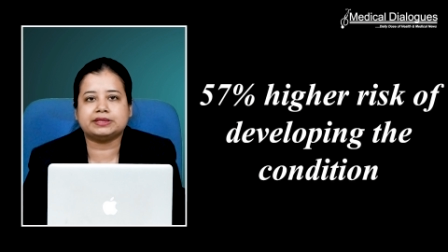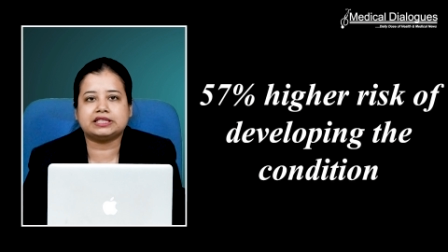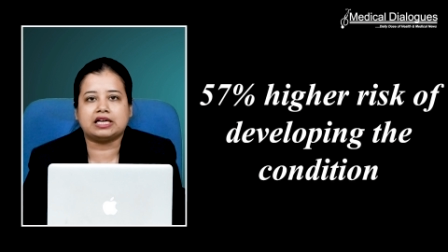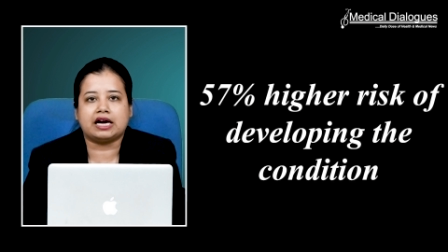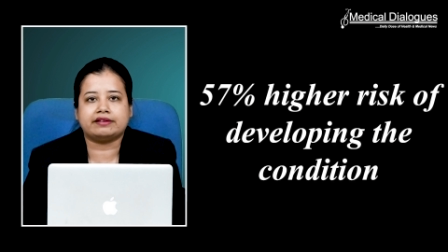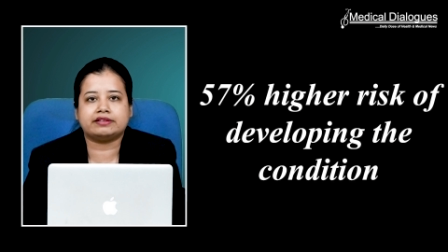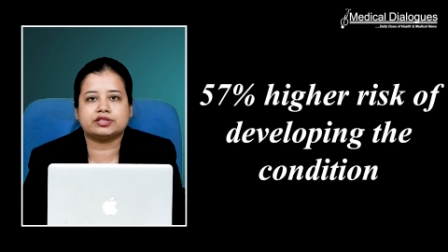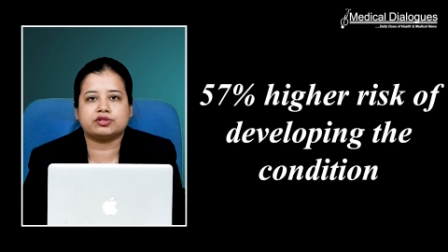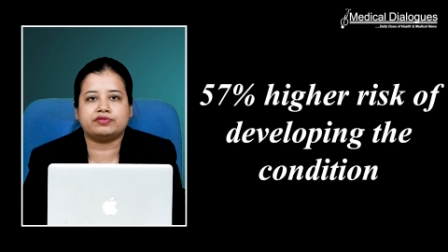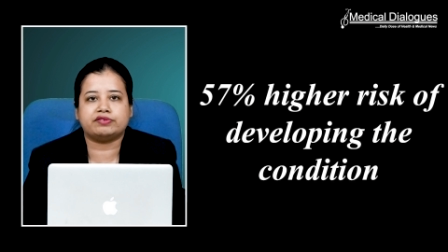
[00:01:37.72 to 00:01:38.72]
percent higher
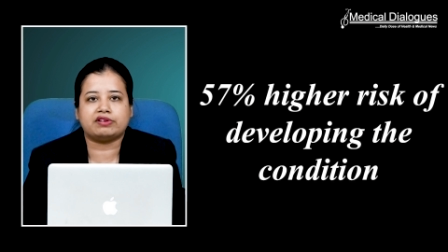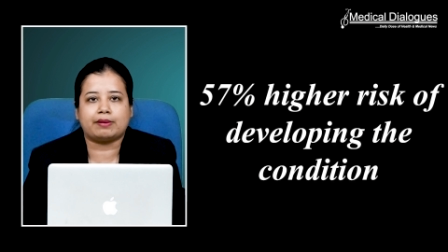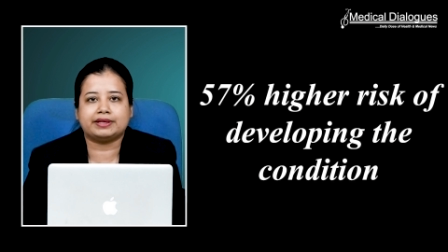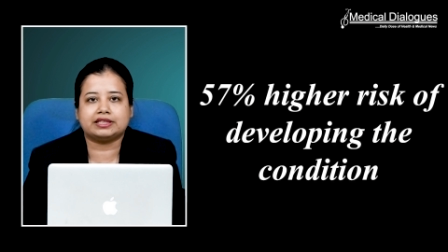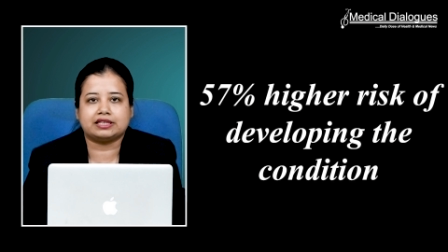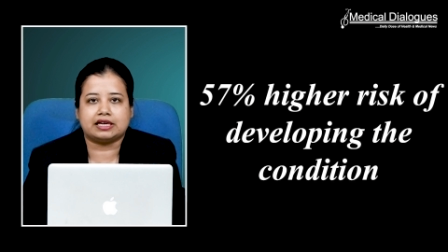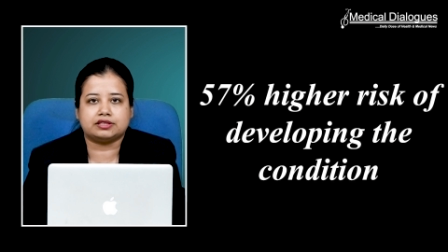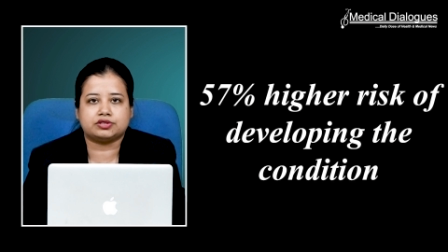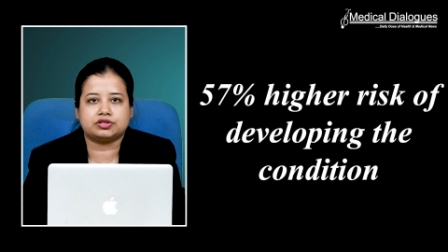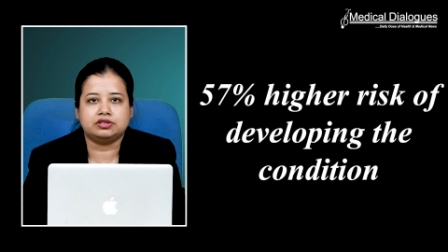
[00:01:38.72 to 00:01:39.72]
risk of developing the
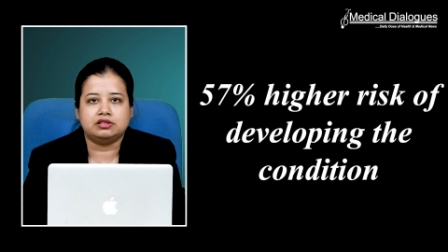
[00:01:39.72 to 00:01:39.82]
condition,